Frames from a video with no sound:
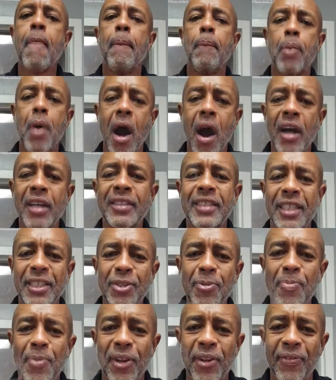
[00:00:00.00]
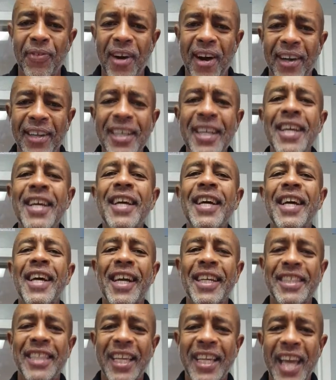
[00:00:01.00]
Park Central Boulevard
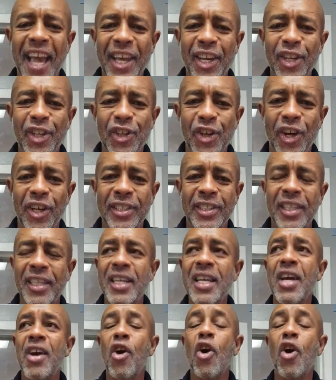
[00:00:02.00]
in Decatur, Georgia,